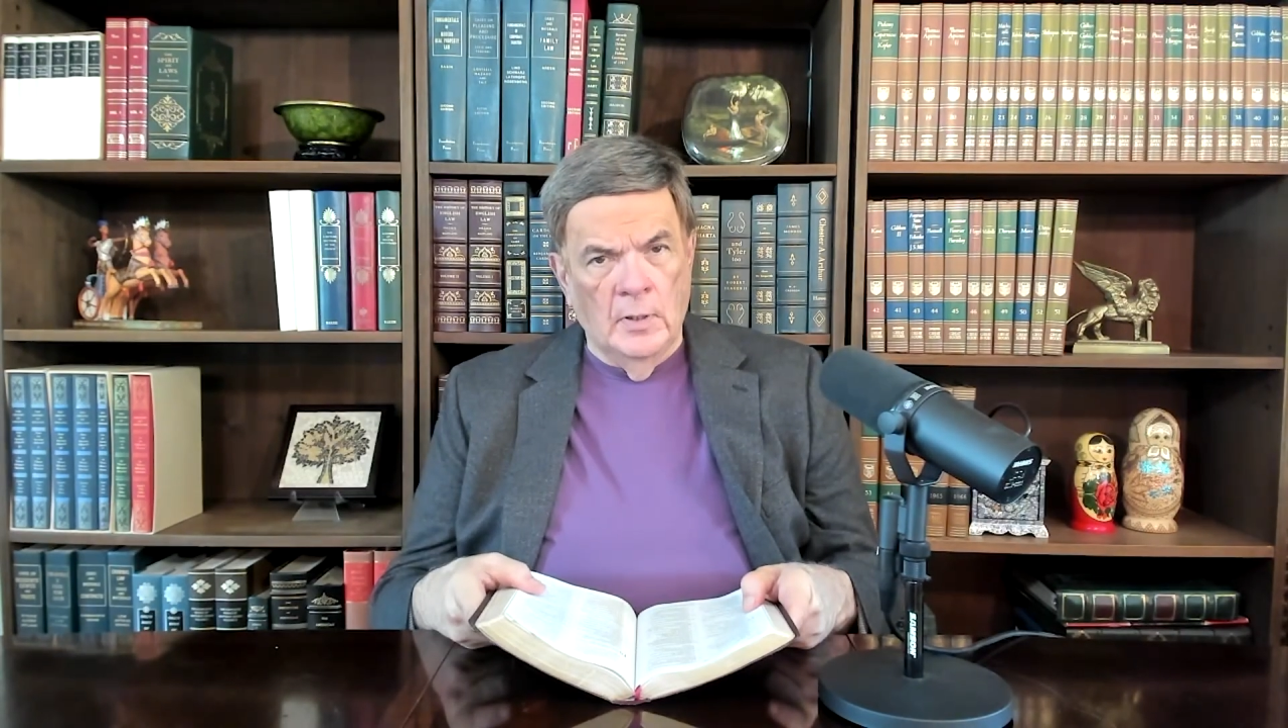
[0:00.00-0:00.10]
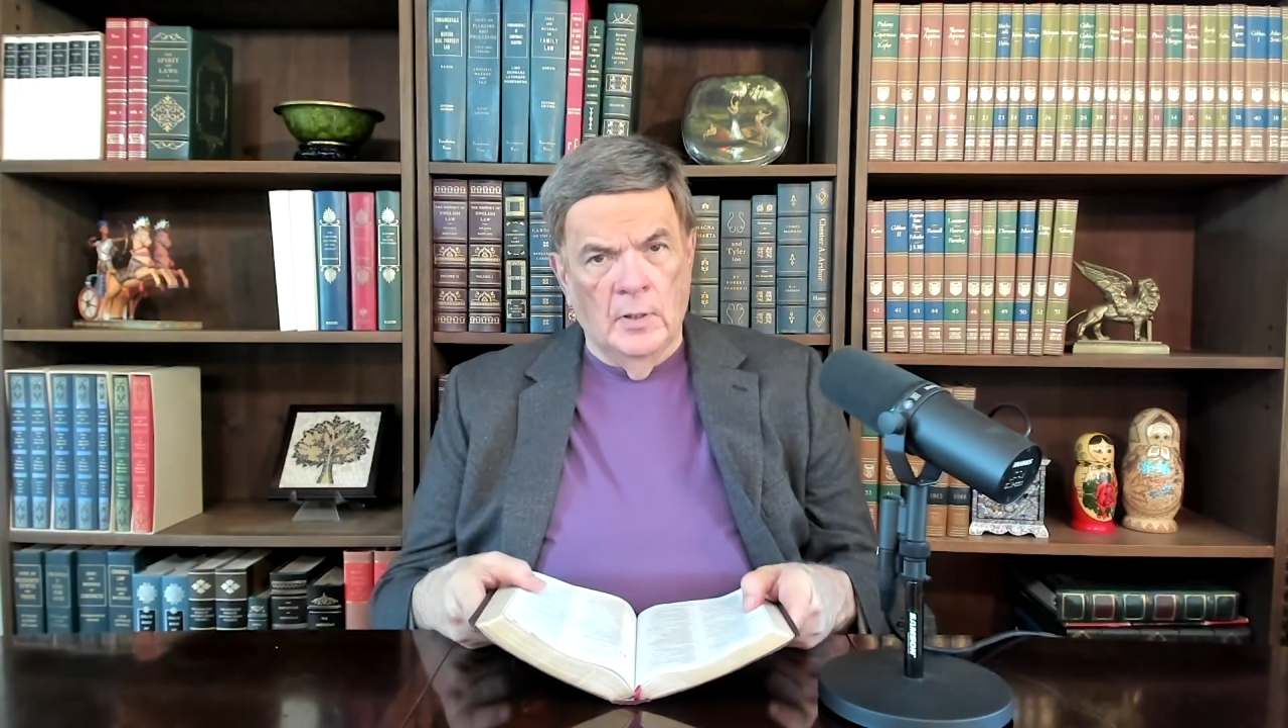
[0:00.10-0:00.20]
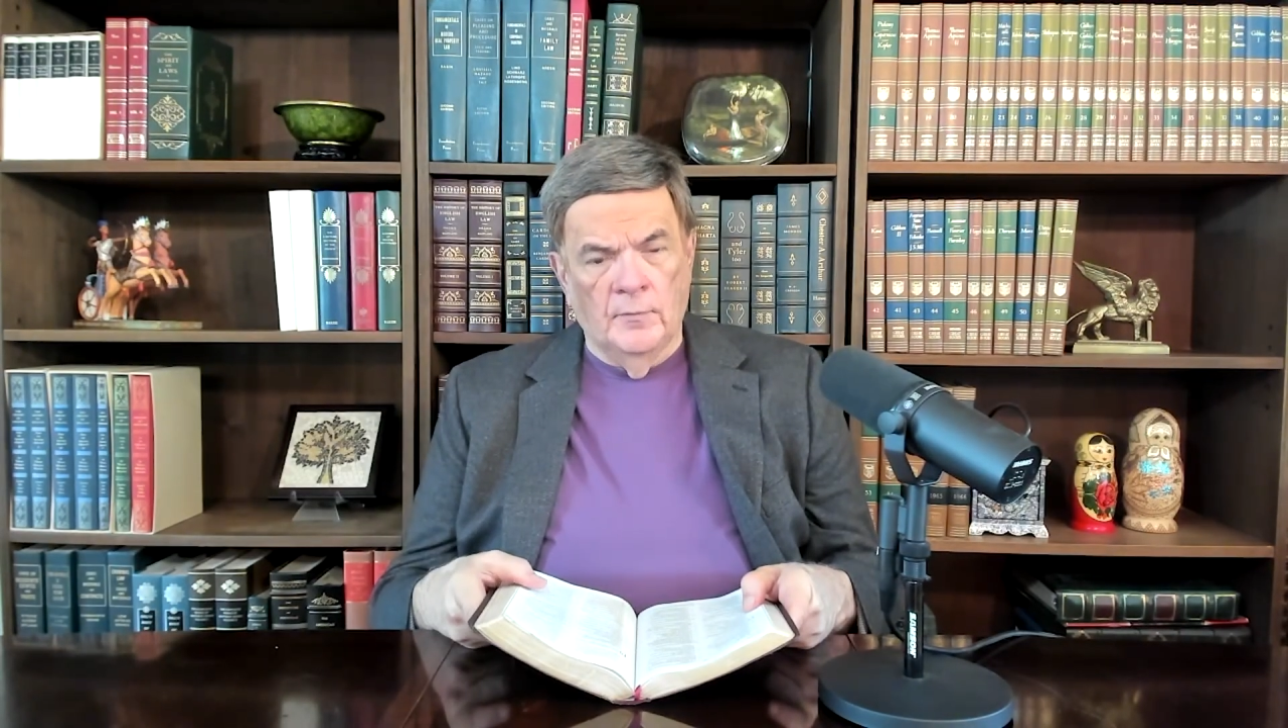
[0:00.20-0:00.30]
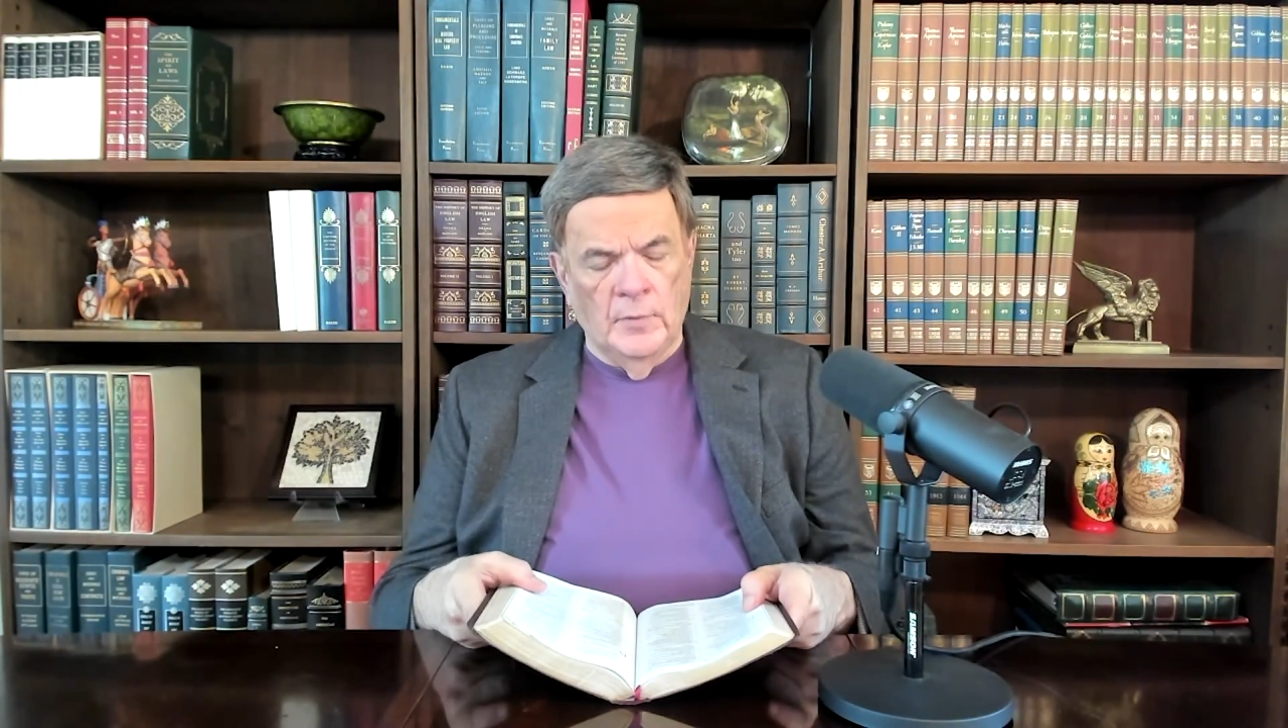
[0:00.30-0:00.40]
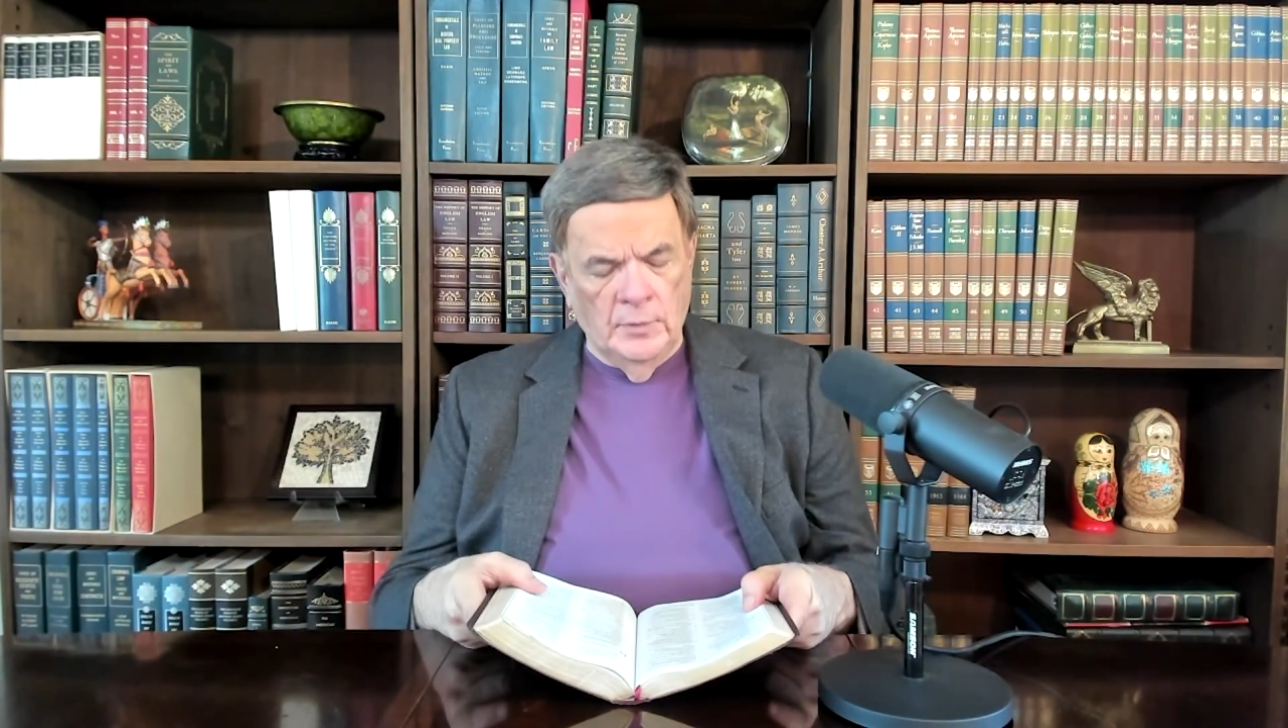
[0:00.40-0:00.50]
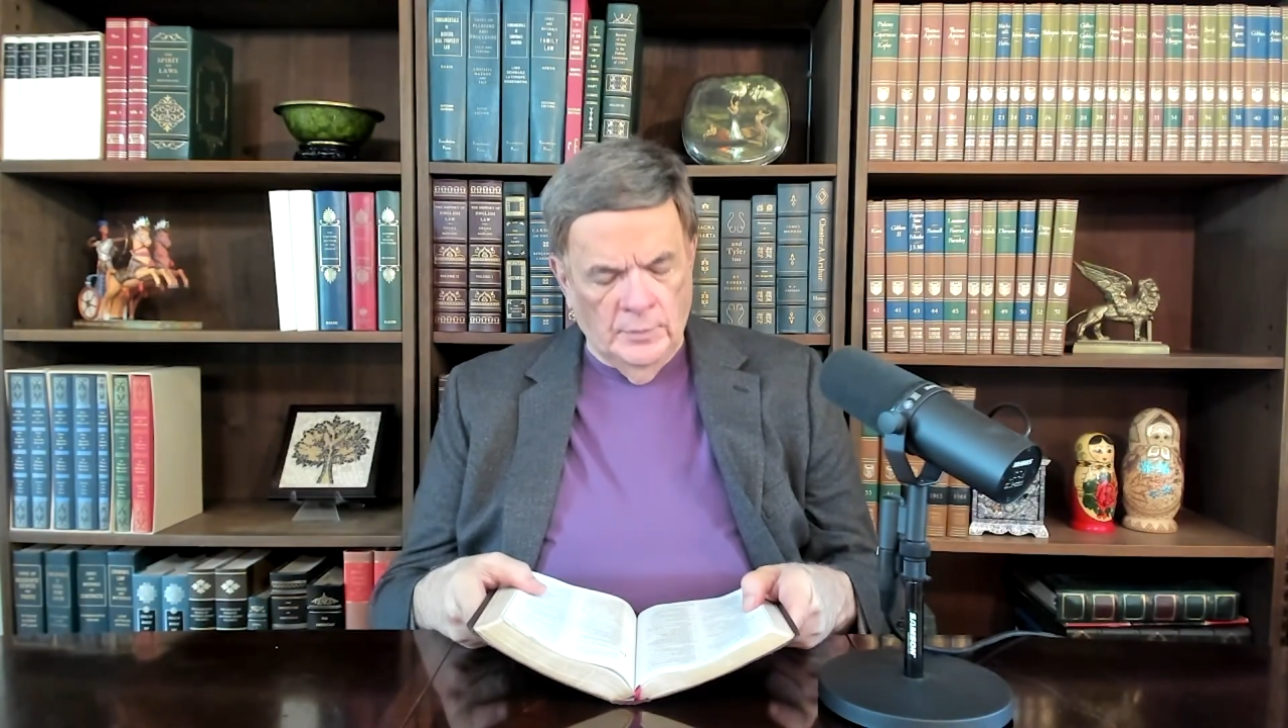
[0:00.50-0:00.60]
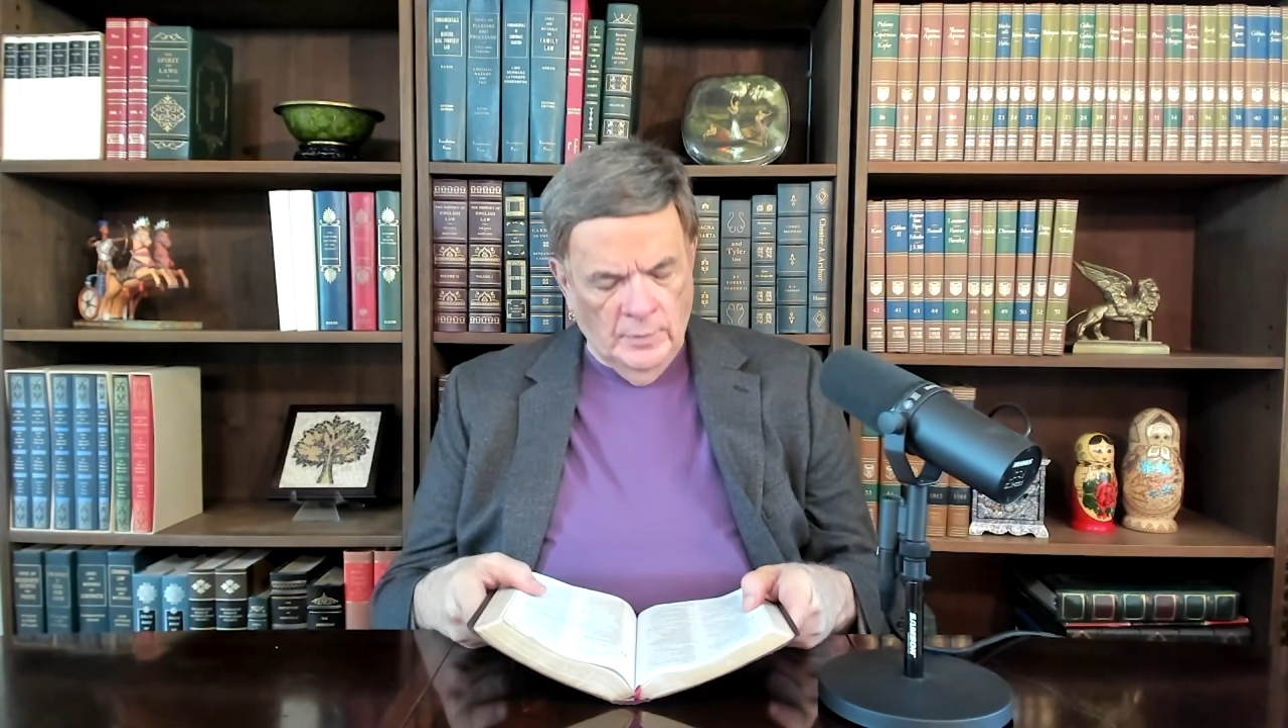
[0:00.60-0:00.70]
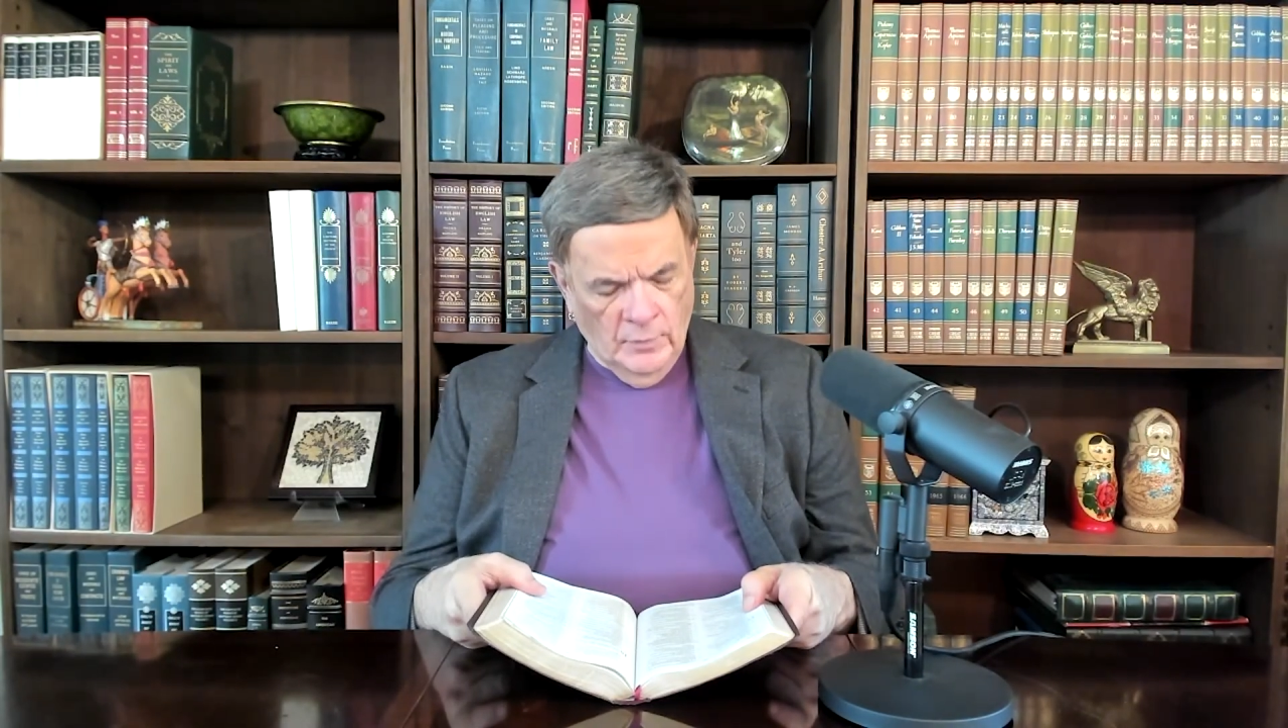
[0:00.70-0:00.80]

and of healing